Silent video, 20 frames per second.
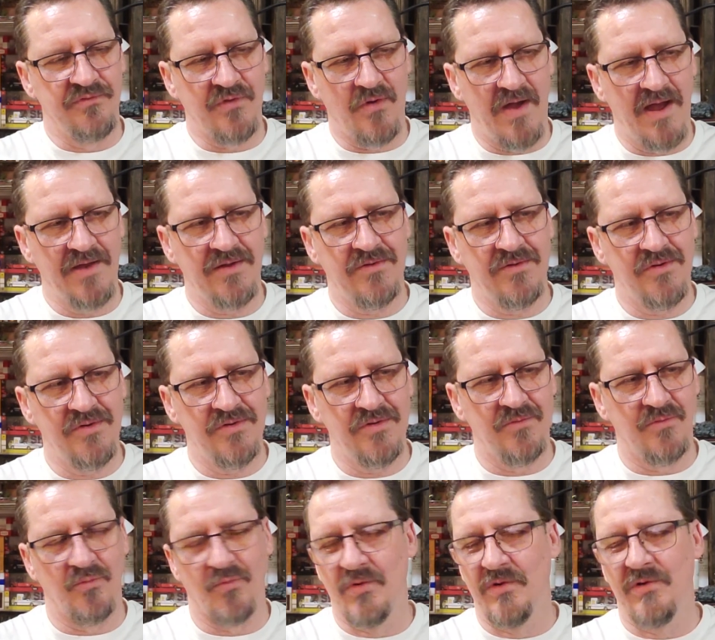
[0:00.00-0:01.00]
So I
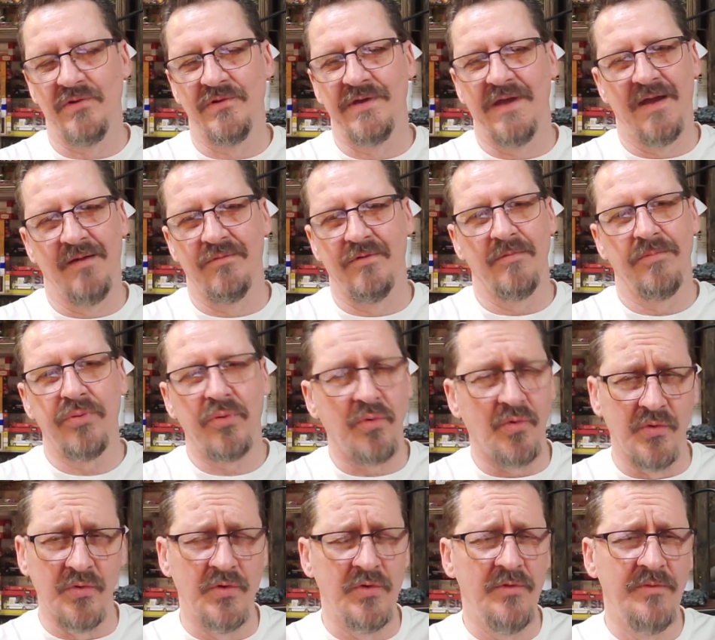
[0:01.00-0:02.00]
couldn't really ever
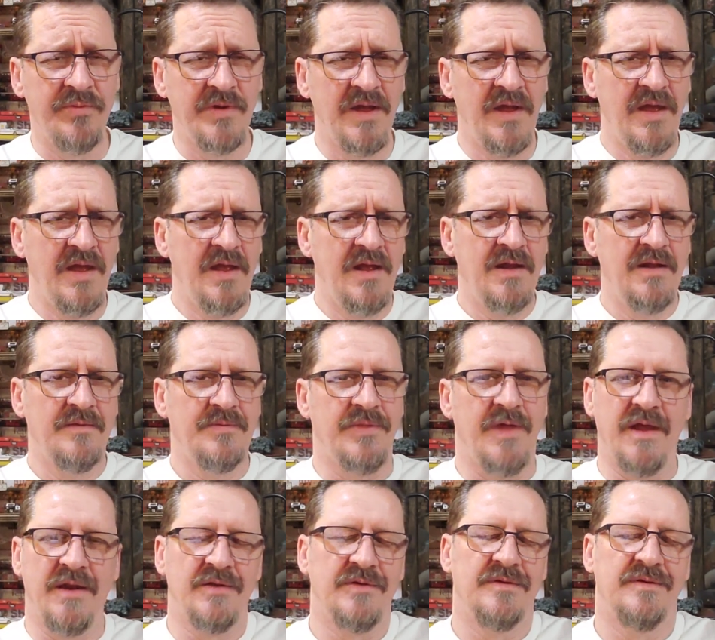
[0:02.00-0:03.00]
prove
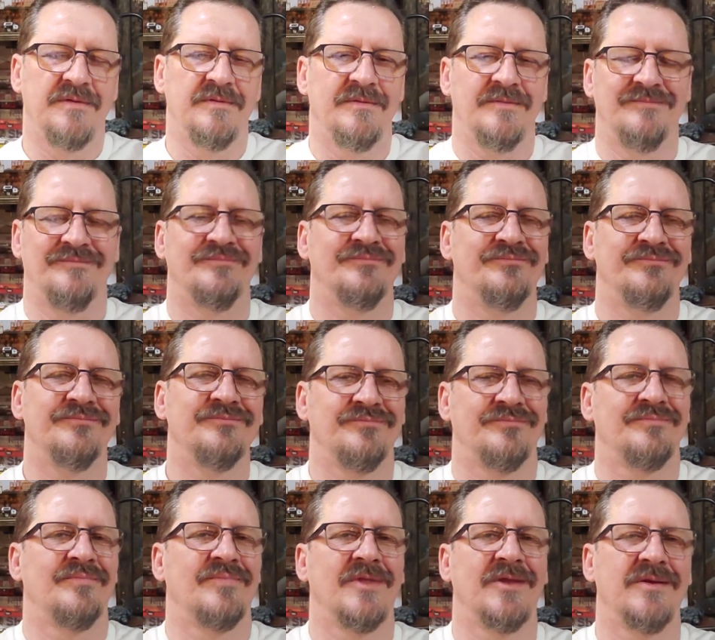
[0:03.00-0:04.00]
that
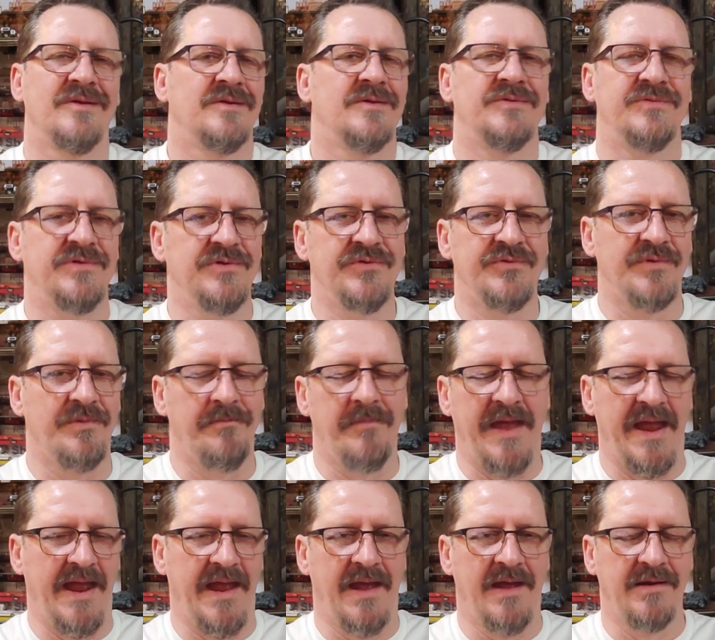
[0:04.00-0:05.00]
she's a
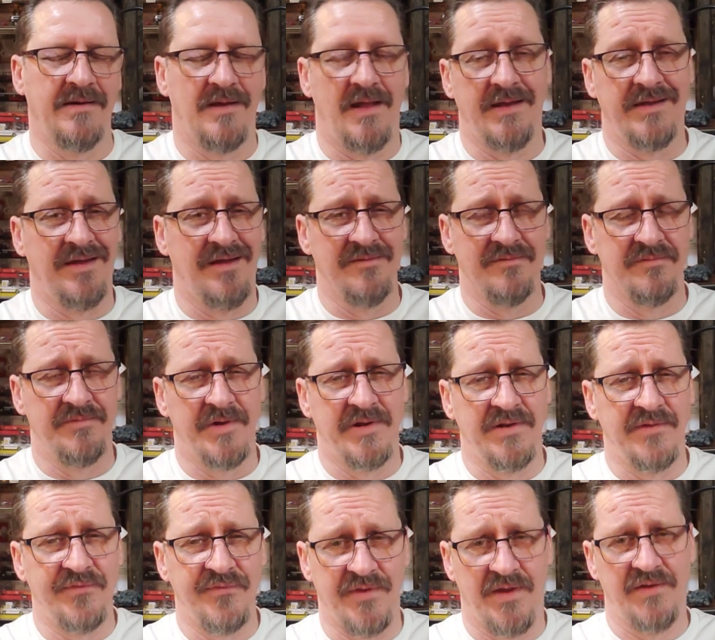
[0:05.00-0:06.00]
man like
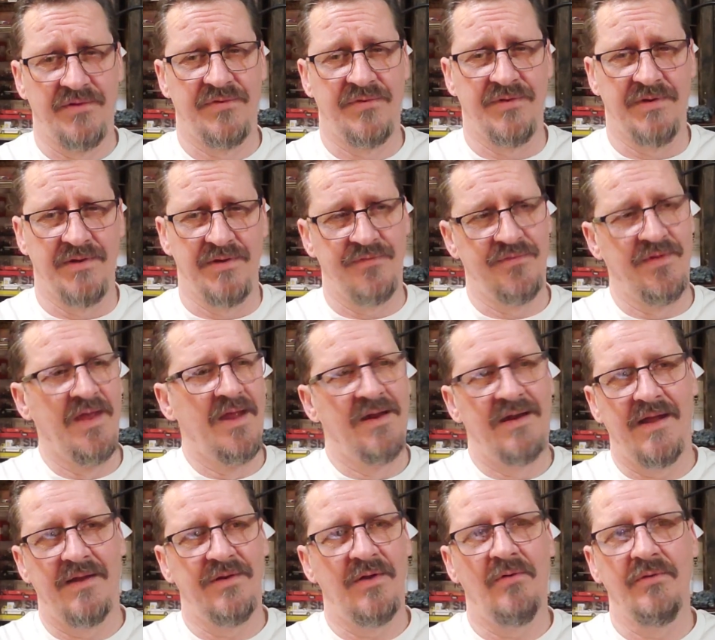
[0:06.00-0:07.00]
everybody says she is.
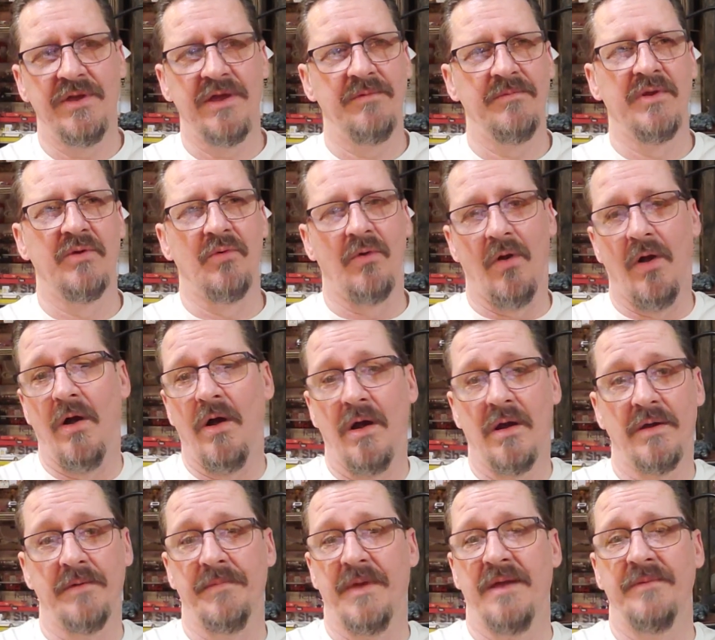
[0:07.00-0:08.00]
Now, don't get me
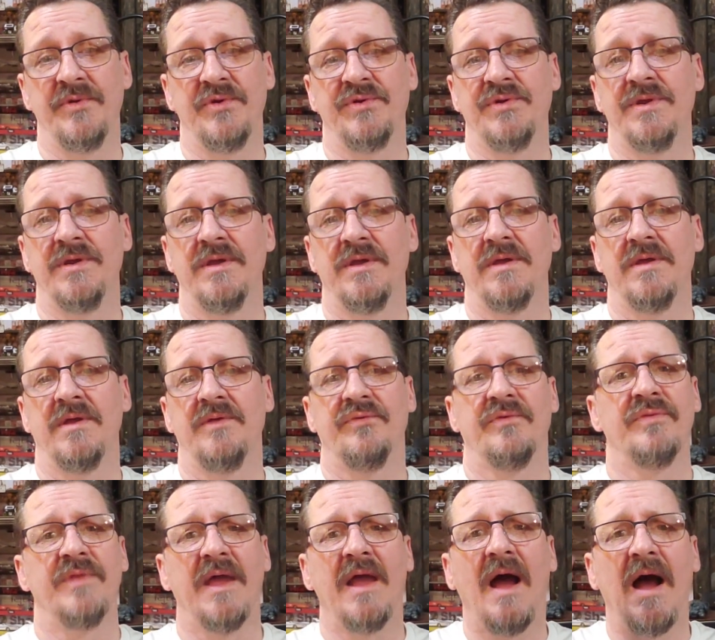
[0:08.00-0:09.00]
wrong, and maybe she is,
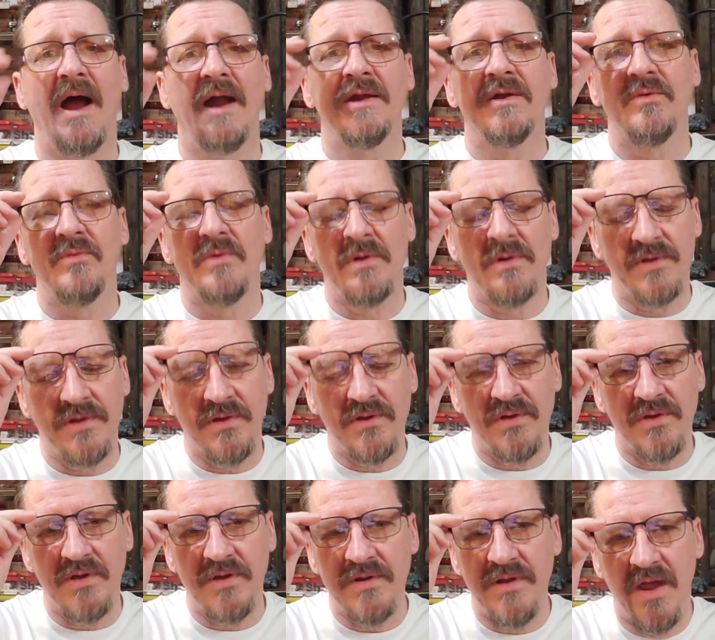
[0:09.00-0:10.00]
and they hide it really
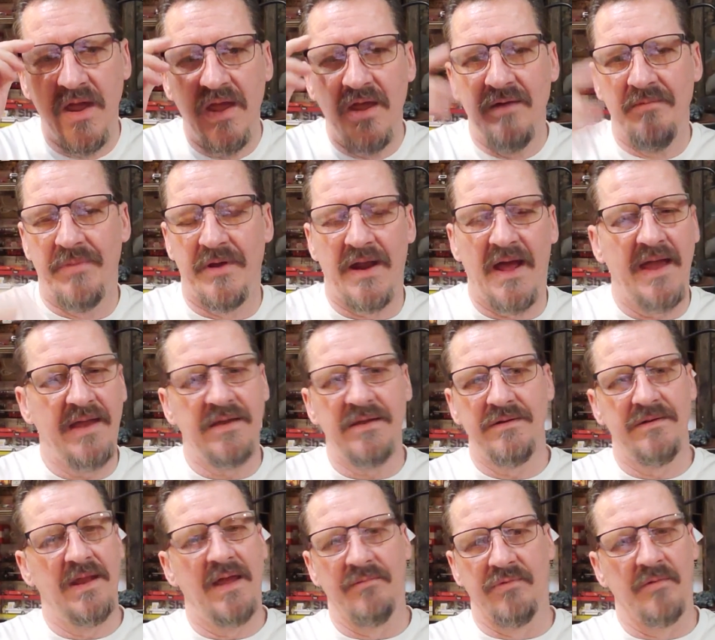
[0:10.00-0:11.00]
good, but I
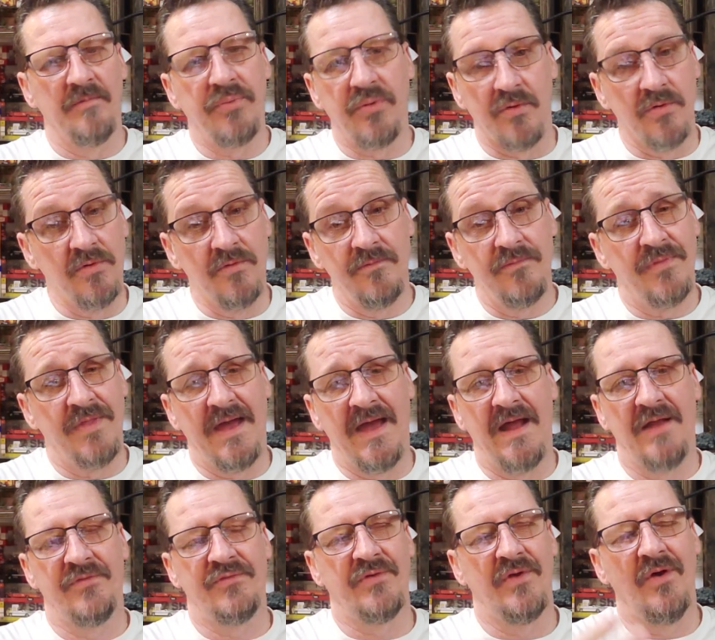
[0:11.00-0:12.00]
could never prove
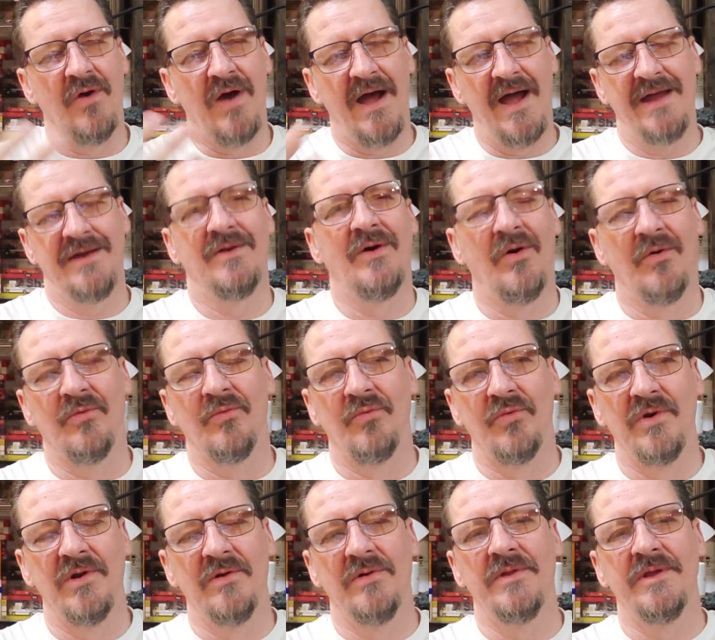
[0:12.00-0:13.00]
that, so I don't
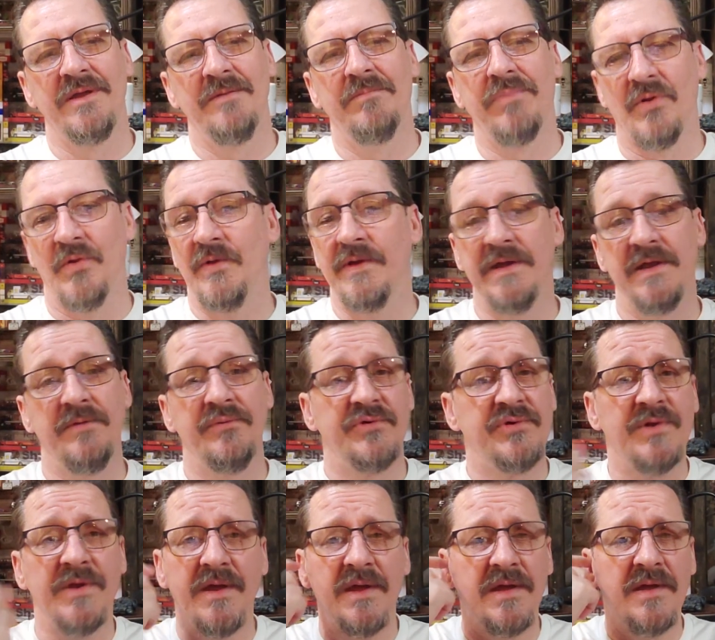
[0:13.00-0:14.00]
really believe
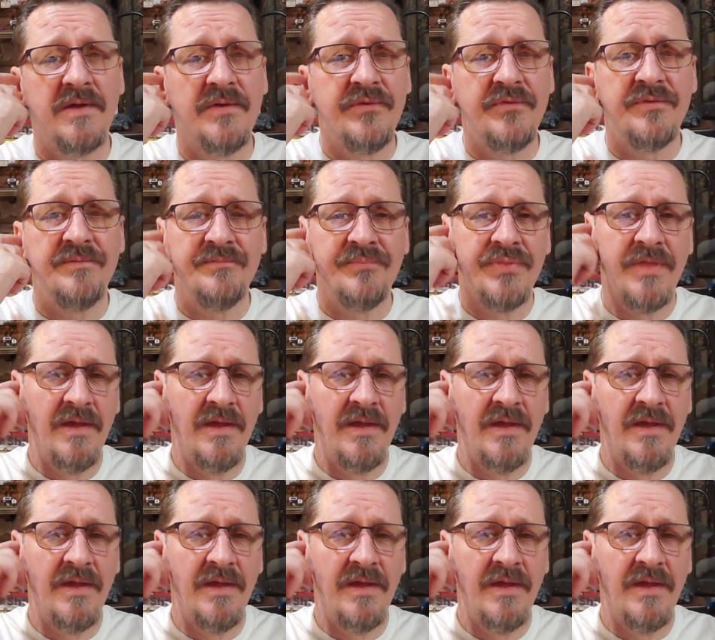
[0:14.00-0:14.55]
she is.